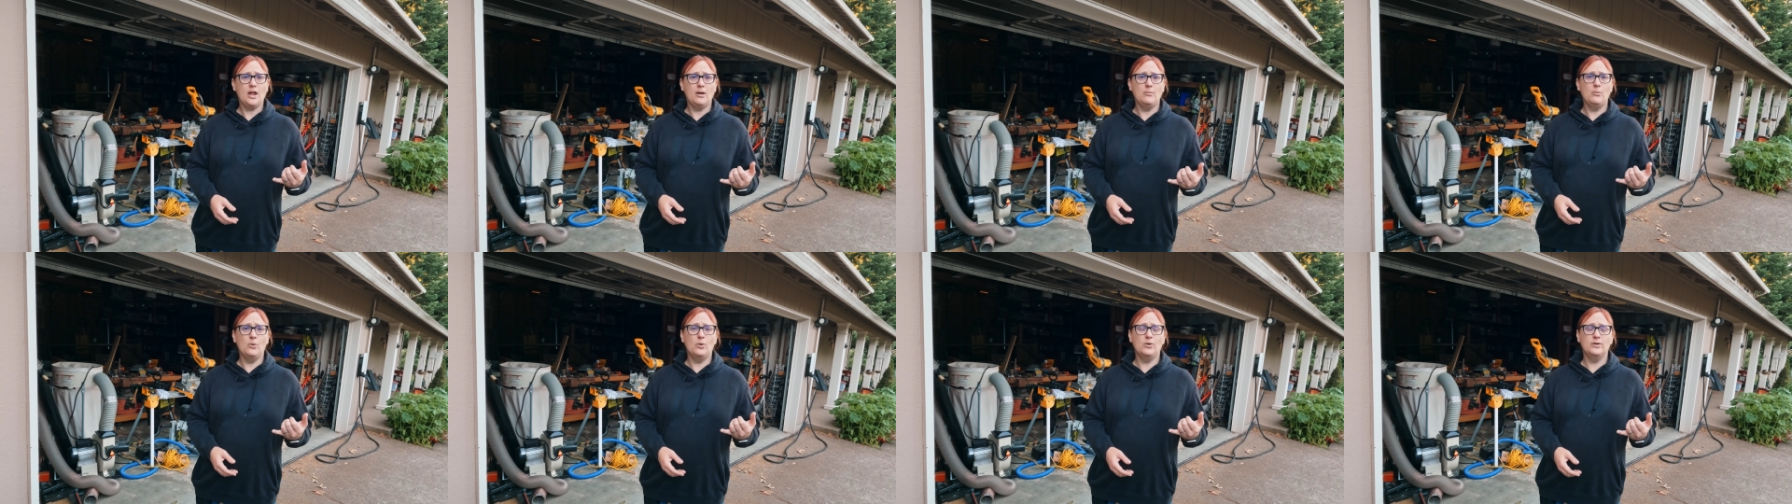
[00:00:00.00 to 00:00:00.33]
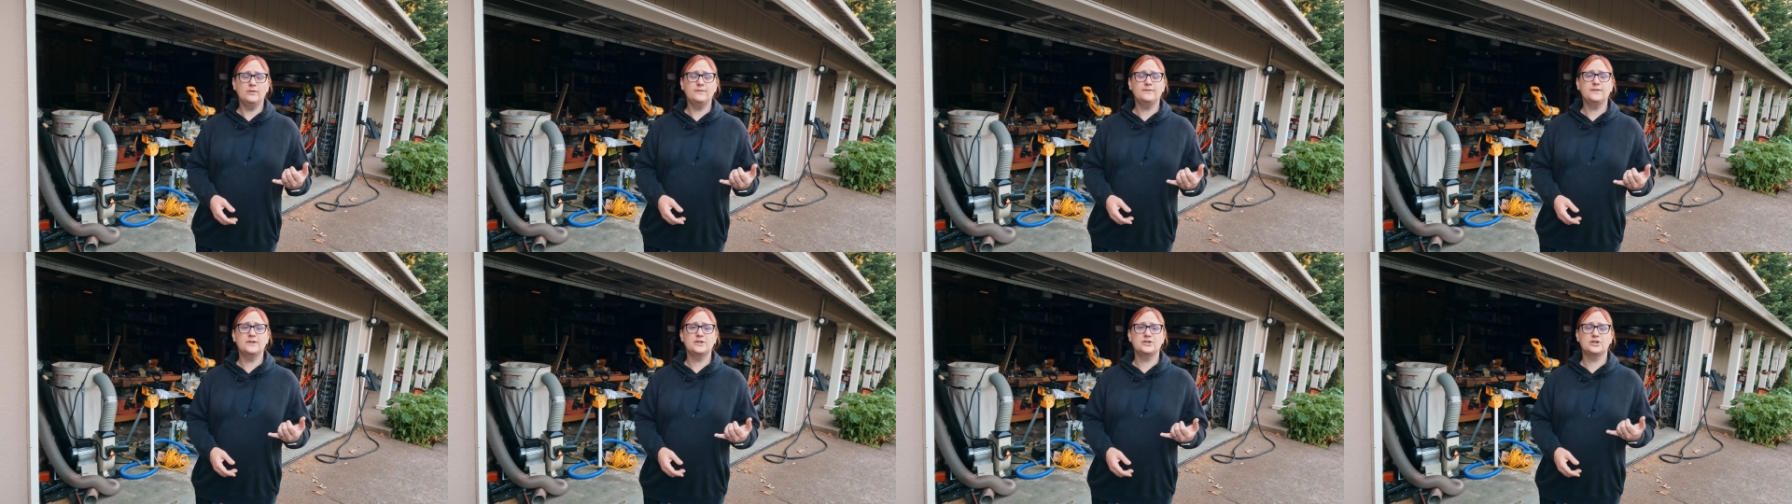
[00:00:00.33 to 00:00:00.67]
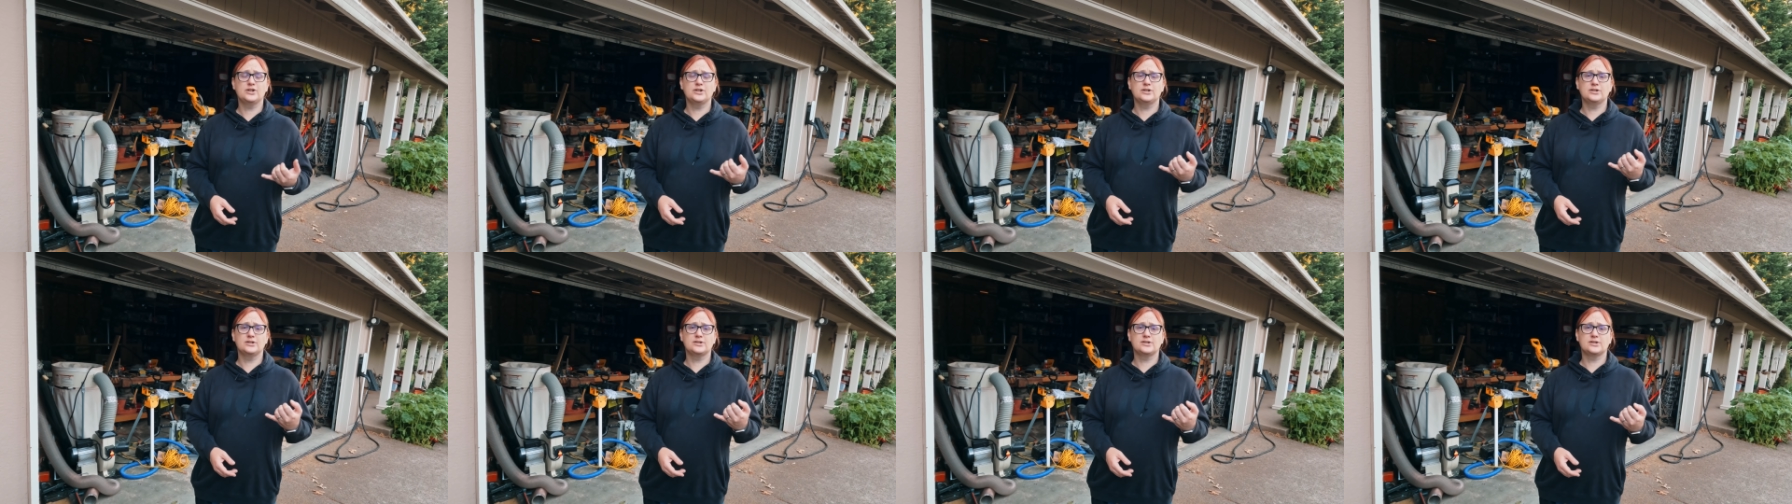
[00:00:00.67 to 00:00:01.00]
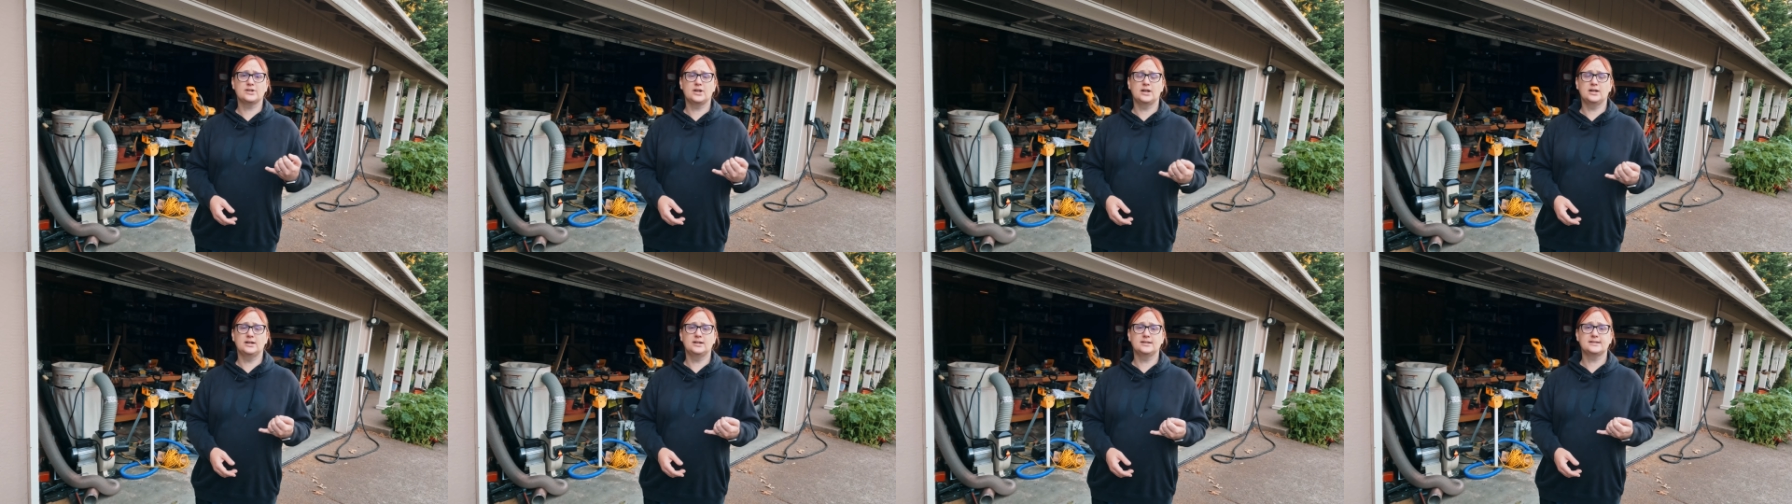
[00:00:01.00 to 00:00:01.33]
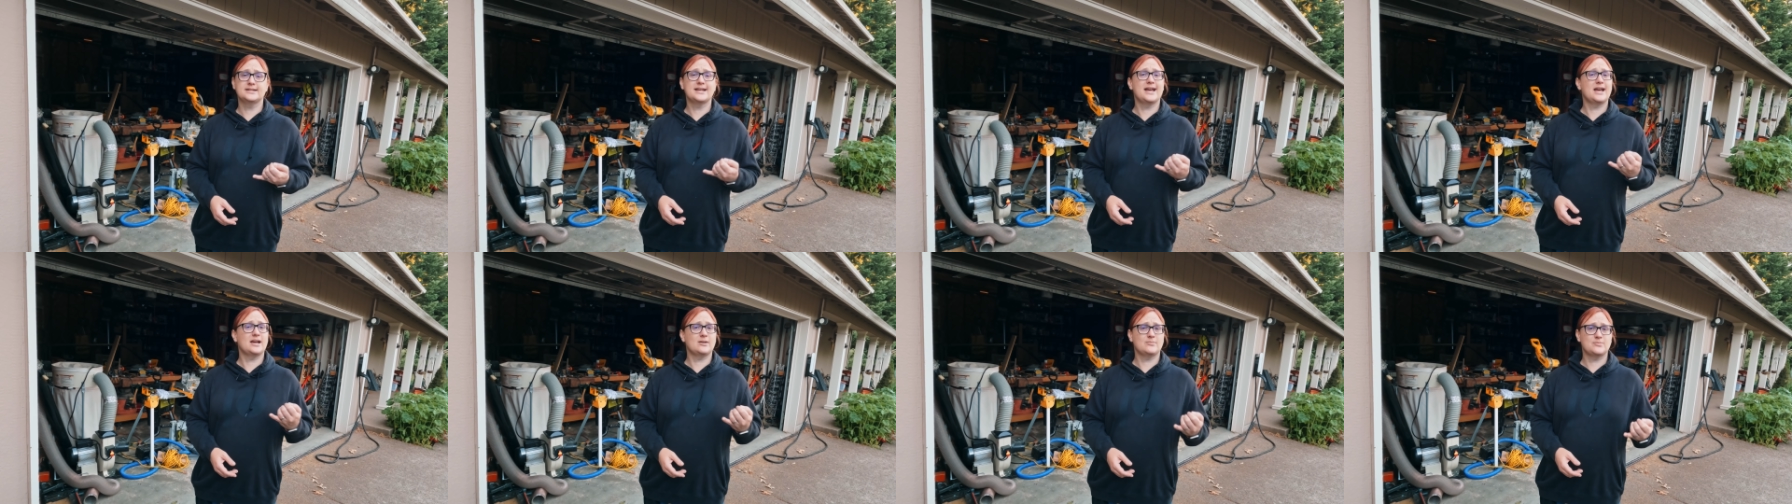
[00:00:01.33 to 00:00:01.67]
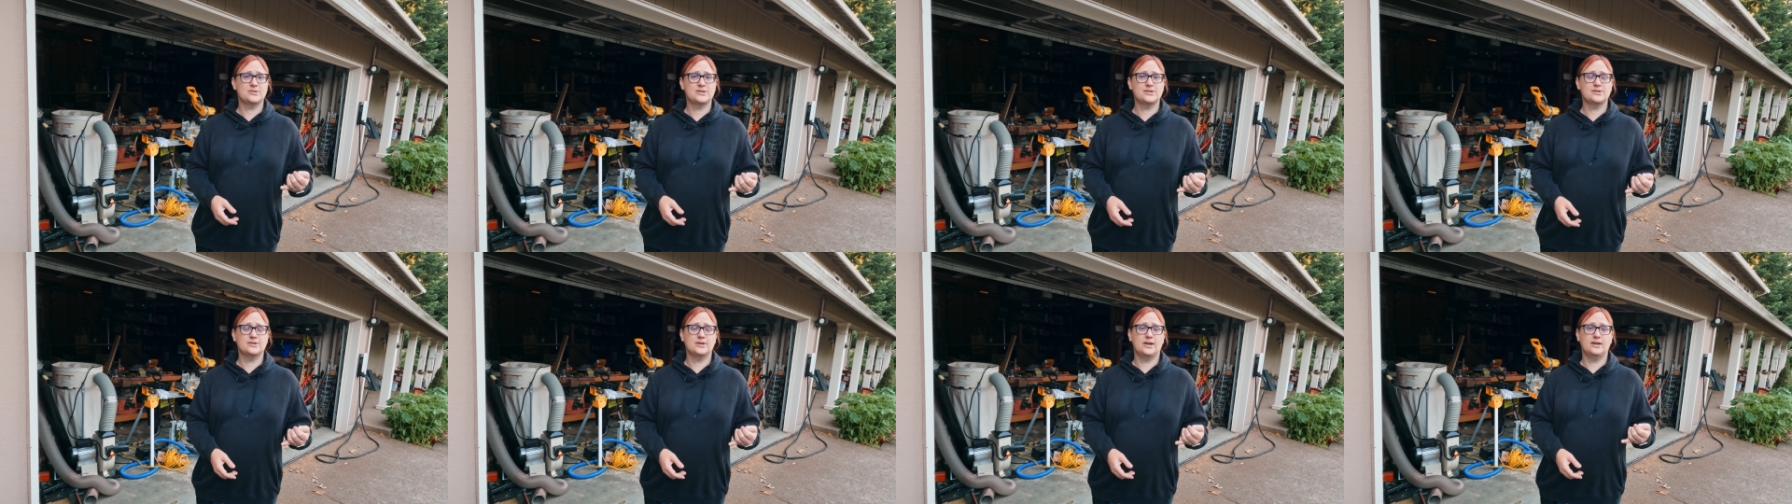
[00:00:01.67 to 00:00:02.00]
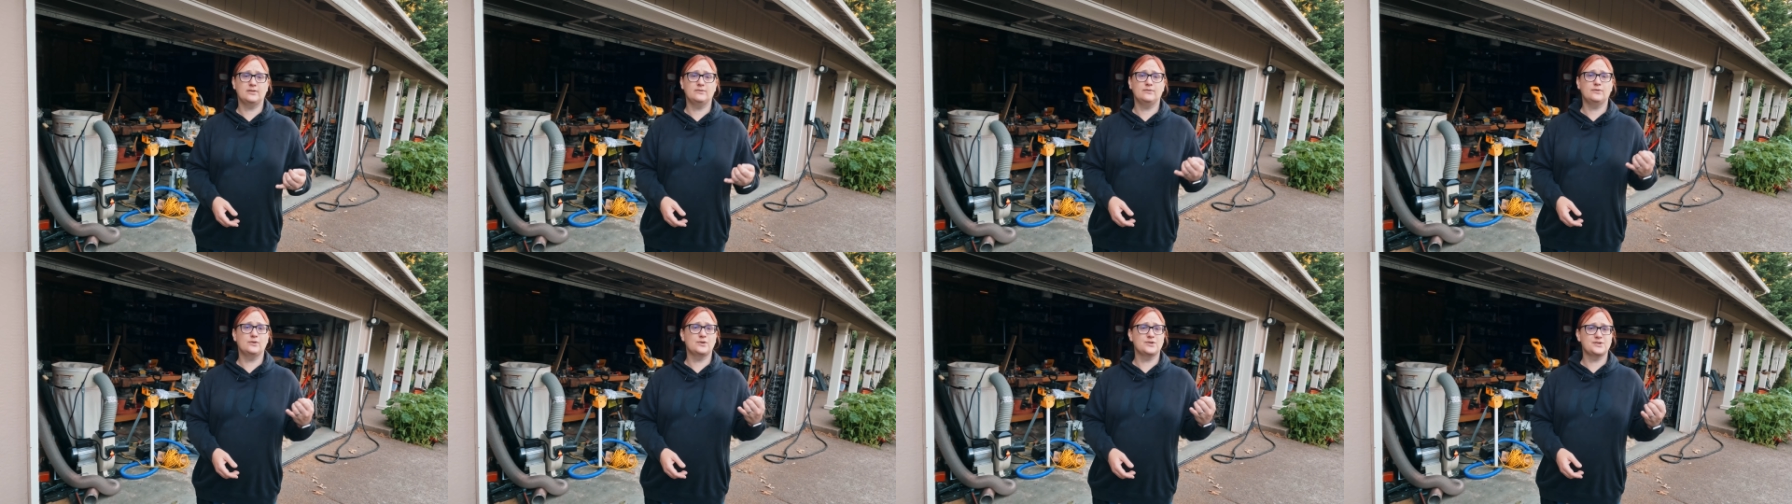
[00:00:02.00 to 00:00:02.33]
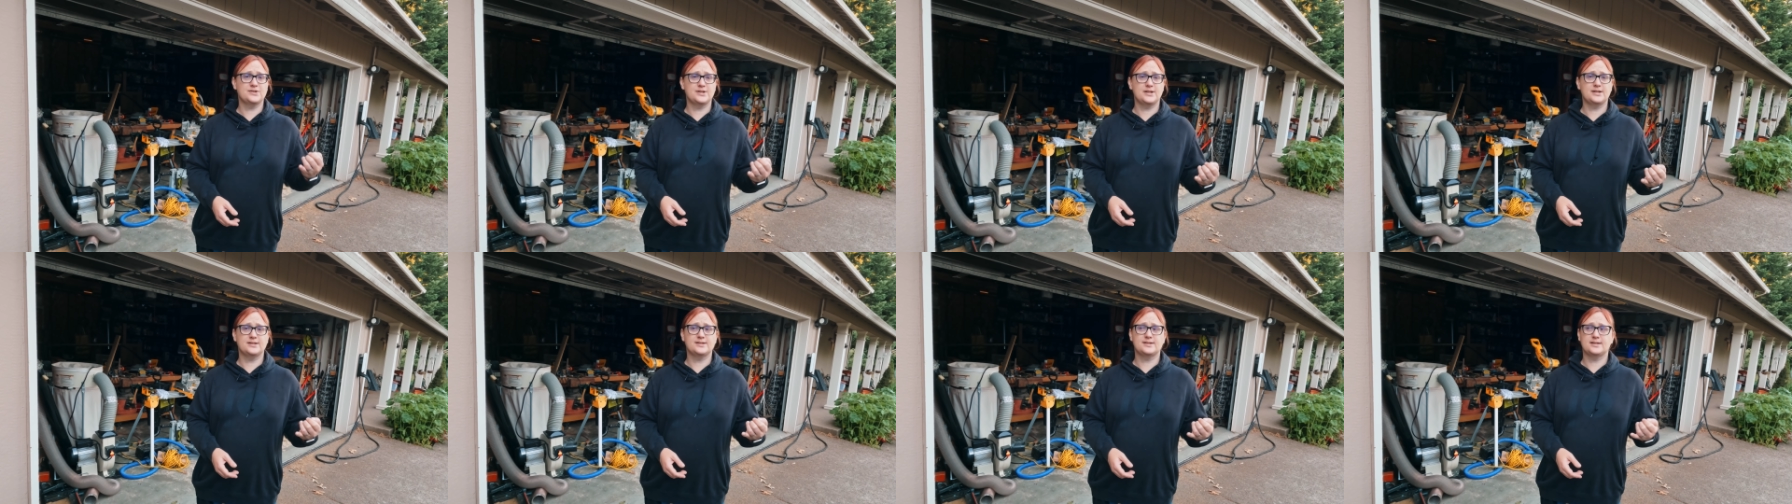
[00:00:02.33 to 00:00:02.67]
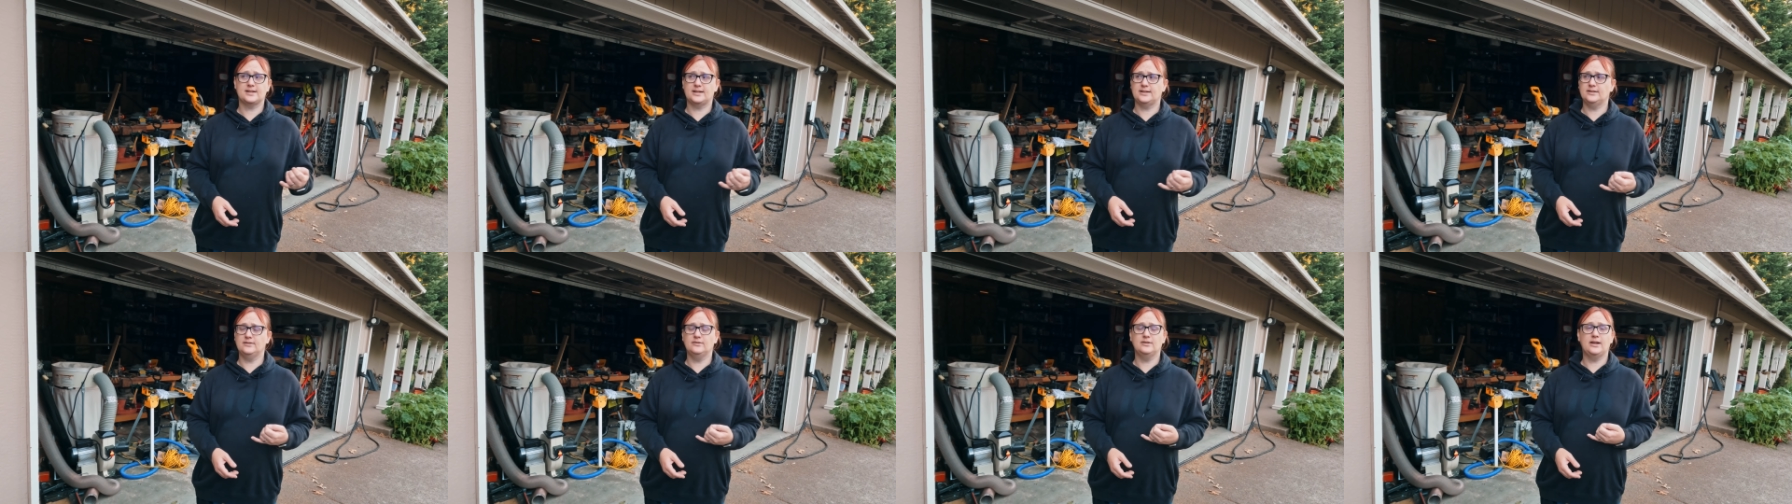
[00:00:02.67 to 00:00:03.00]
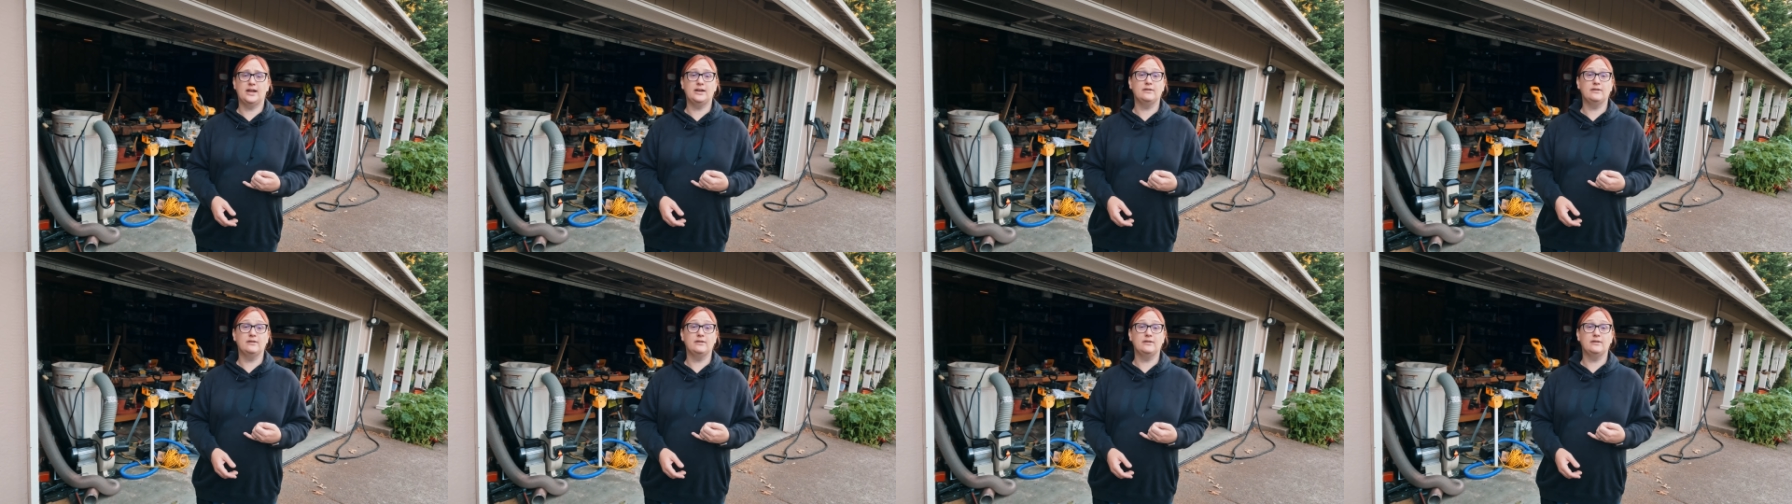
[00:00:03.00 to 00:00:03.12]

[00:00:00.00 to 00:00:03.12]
more efficient uh, taps and faucets and,